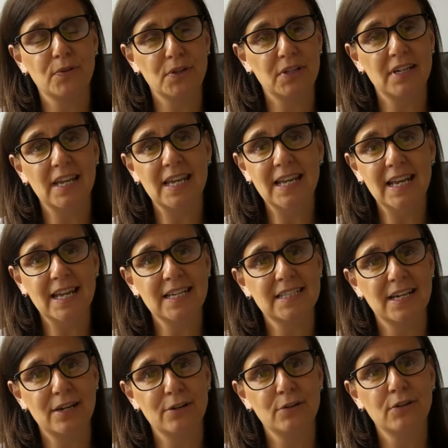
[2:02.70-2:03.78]
that he laid
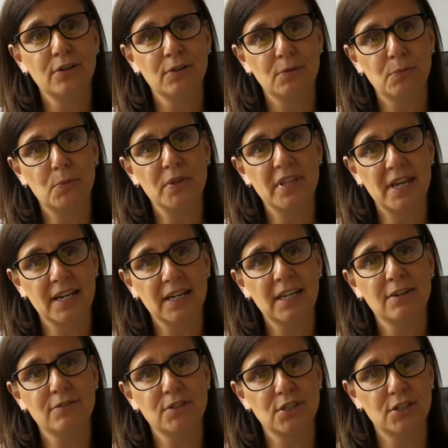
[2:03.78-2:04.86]
down were then
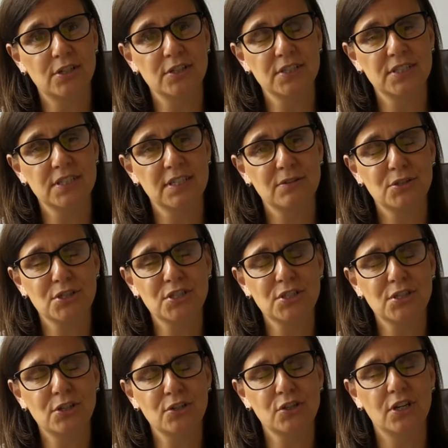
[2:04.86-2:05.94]
given to us. Just
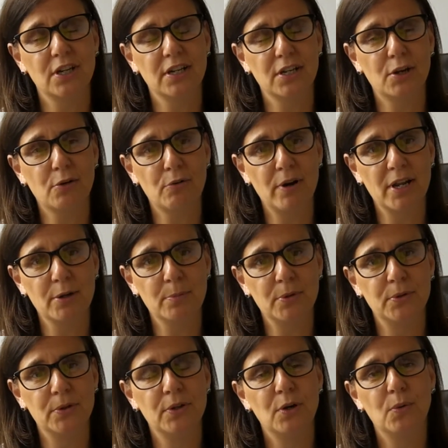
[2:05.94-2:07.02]
such an
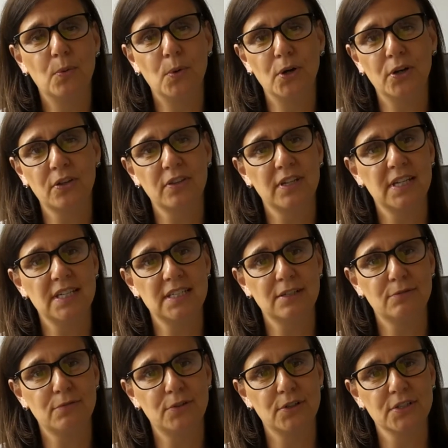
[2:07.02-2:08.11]
incredible work that he did
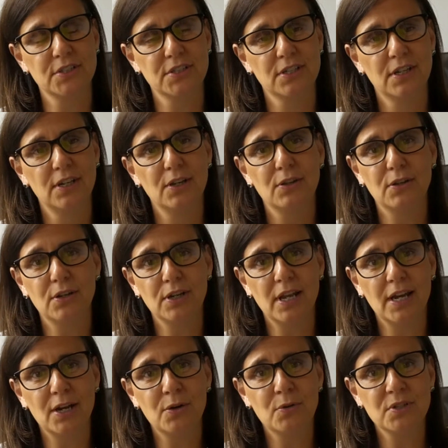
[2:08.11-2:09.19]
for us. That
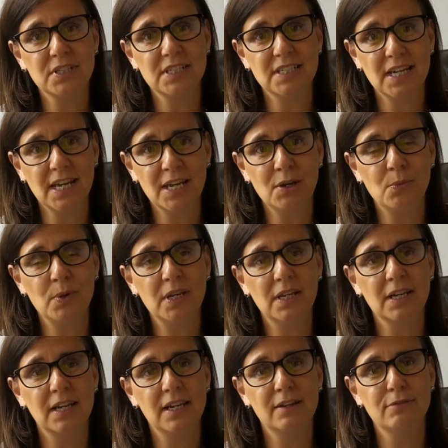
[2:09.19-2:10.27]
now, today, we can
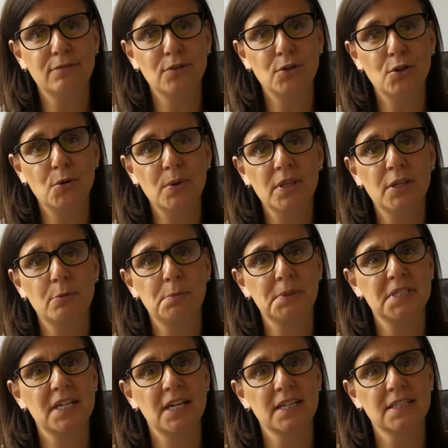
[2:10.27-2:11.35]
live knowing that we're
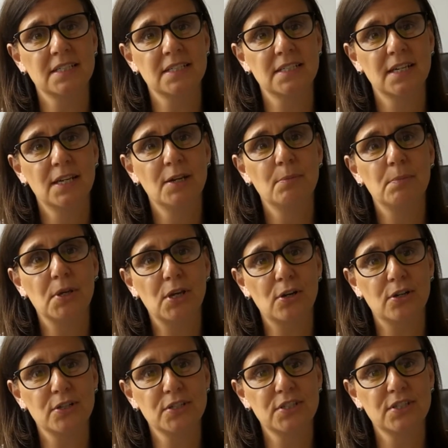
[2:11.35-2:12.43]
protected
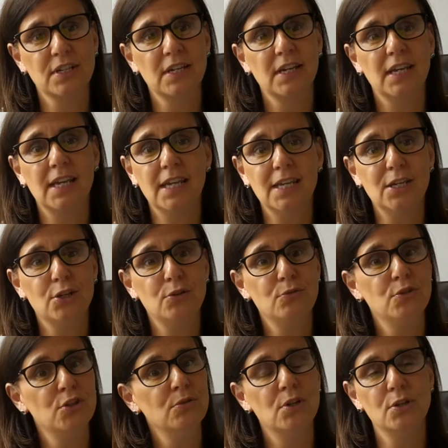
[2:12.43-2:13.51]
because he who
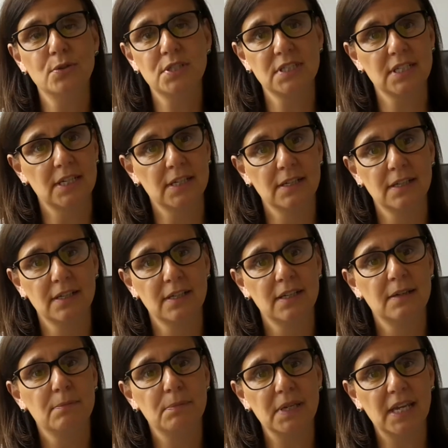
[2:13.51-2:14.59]
knew no sin
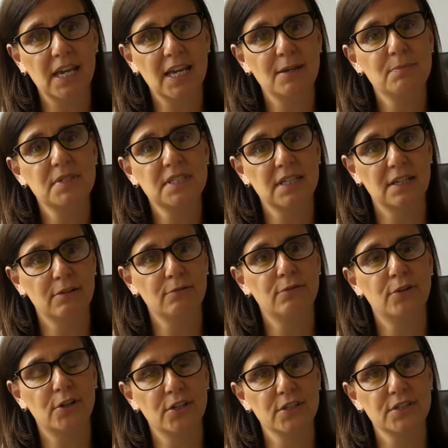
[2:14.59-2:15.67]
became sin
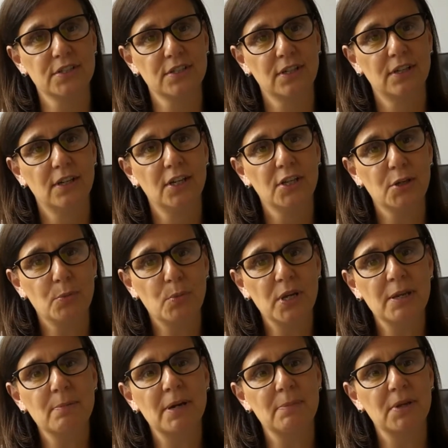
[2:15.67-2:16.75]
for us, that
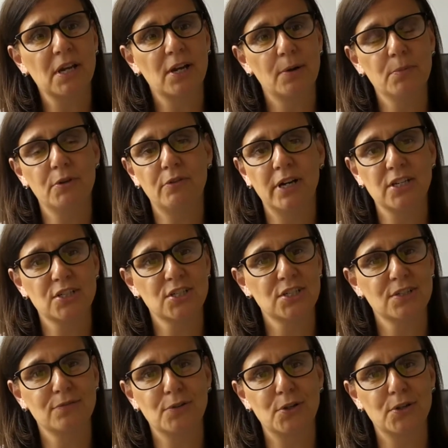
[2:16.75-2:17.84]
we might become the righteousness
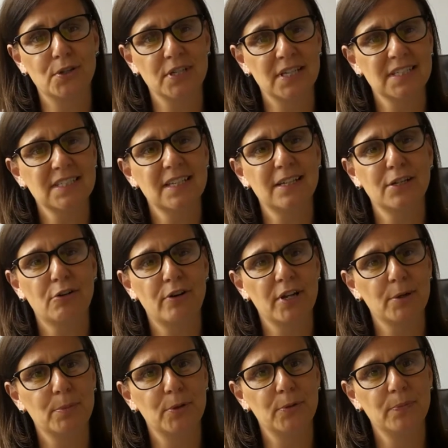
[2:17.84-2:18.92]
of God. Isn't that
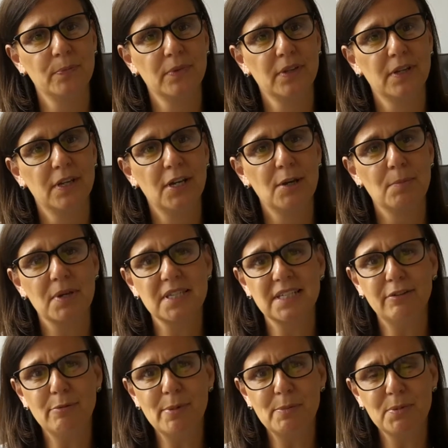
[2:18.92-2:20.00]
incredible? Because I
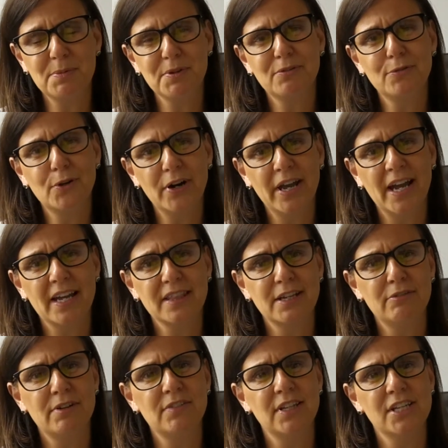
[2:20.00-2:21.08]
remember before I had that
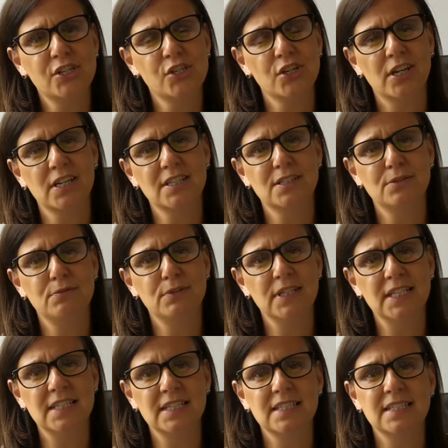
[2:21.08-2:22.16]
revelation, I used to
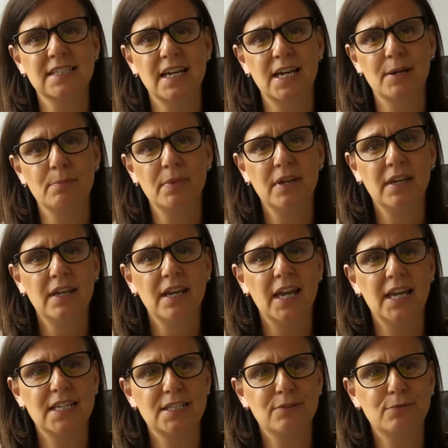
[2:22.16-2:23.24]
read in Psalm
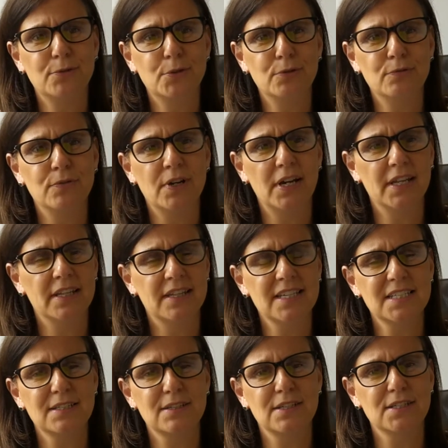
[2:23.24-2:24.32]
84, and
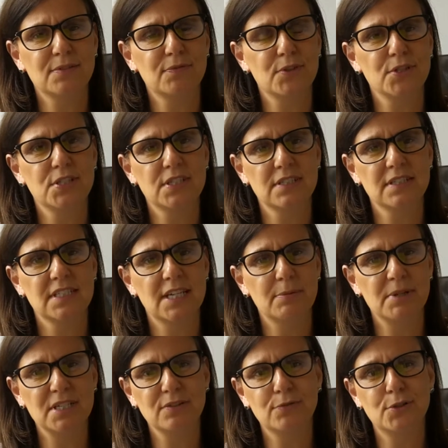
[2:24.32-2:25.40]
this, this verse, Psalm
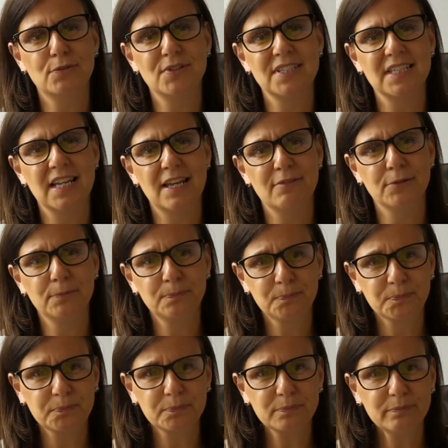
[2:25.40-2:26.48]
84, verse
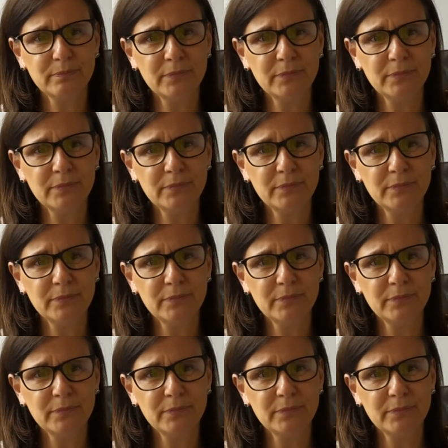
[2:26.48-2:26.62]
11